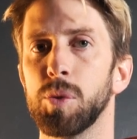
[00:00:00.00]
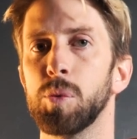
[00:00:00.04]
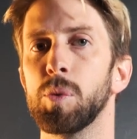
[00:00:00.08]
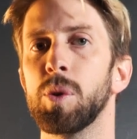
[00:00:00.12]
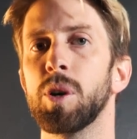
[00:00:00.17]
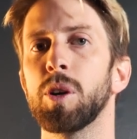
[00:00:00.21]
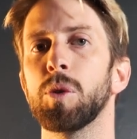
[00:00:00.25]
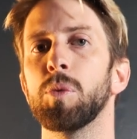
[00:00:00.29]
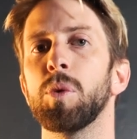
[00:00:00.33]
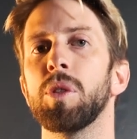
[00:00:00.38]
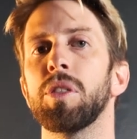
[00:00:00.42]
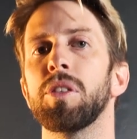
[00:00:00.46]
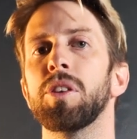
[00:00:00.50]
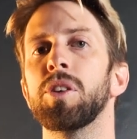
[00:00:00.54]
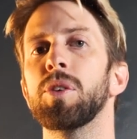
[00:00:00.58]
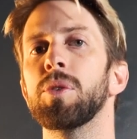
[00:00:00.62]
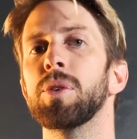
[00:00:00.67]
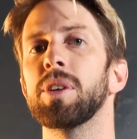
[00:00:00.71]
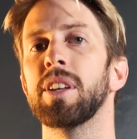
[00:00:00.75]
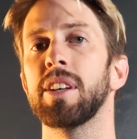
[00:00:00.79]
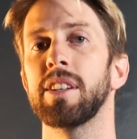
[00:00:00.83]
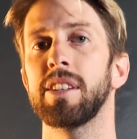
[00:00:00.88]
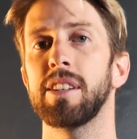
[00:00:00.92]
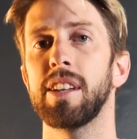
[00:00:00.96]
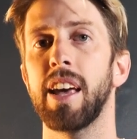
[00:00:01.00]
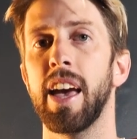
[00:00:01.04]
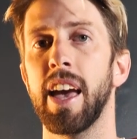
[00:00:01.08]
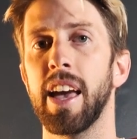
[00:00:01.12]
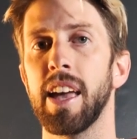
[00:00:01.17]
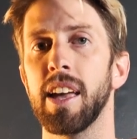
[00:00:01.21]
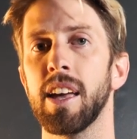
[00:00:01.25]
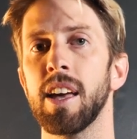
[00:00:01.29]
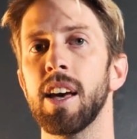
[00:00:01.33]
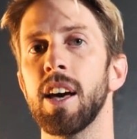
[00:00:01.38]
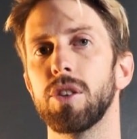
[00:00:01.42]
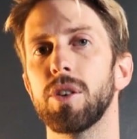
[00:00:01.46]
to work with
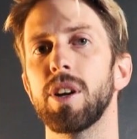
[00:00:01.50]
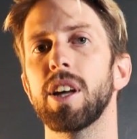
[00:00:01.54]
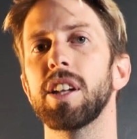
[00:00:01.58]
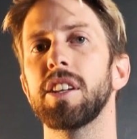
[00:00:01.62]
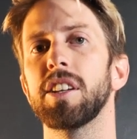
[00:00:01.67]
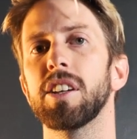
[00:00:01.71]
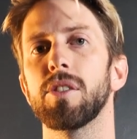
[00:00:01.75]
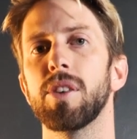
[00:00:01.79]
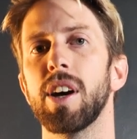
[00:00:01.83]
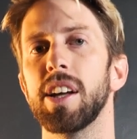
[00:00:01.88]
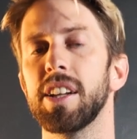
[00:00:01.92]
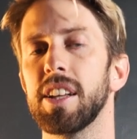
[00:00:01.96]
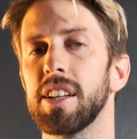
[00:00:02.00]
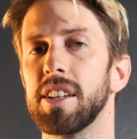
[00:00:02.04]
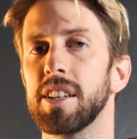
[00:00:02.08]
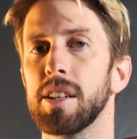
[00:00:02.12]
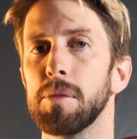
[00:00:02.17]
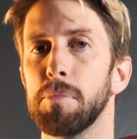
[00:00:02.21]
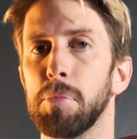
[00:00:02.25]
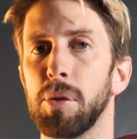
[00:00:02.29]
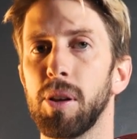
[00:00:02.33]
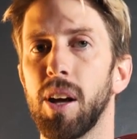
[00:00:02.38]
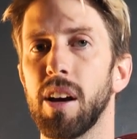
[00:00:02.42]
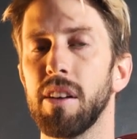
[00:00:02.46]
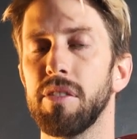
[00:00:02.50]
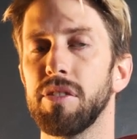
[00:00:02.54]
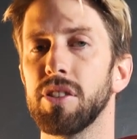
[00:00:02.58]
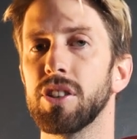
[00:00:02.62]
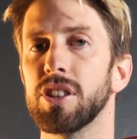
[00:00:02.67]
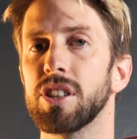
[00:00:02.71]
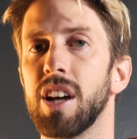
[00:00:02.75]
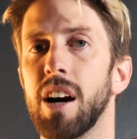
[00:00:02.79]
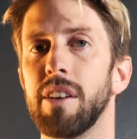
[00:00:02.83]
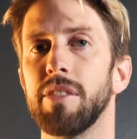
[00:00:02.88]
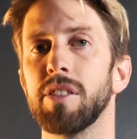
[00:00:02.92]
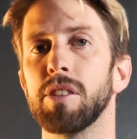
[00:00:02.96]
UNSA to integrate and deploy for
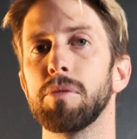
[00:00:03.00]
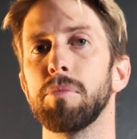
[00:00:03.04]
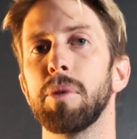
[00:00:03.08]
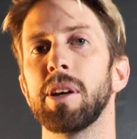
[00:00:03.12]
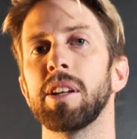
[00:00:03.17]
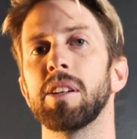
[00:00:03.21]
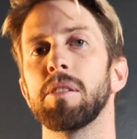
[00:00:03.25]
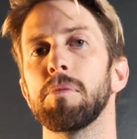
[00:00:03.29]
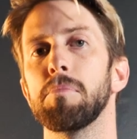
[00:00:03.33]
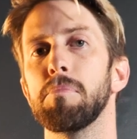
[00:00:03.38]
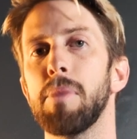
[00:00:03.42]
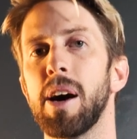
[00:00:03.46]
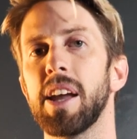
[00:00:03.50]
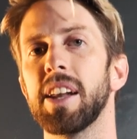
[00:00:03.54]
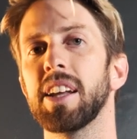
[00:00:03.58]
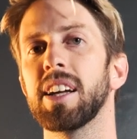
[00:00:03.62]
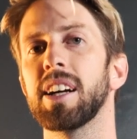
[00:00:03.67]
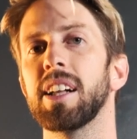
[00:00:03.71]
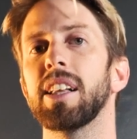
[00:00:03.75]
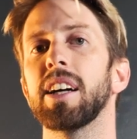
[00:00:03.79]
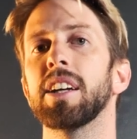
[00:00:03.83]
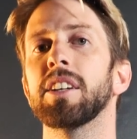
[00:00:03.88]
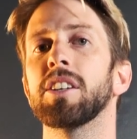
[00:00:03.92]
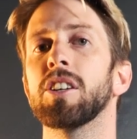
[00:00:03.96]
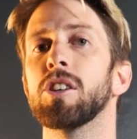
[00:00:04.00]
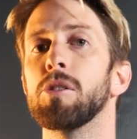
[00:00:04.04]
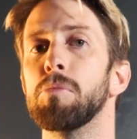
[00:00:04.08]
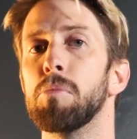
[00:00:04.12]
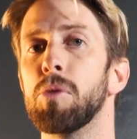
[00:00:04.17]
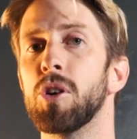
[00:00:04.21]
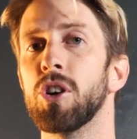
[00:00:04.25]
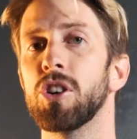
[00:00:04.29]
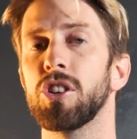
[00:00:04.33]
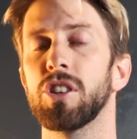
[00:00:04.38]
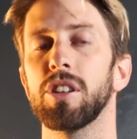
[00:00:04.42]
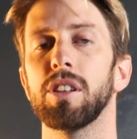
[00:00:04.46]
government, medical and
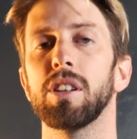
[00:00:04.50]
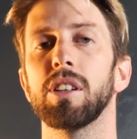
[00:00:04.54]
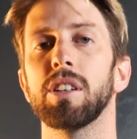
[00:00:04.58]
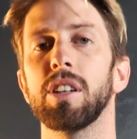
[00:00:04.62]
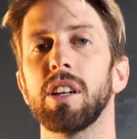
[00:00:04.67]
commercial